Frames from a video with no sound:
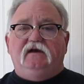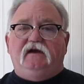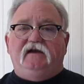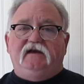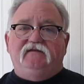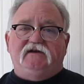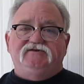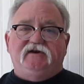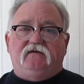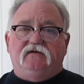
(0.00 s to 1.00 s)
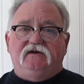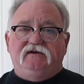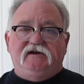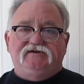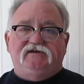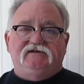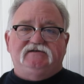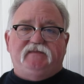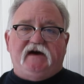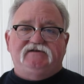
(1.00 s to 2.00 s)
and even a general condition
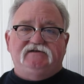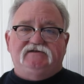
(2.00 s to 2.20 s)
inspection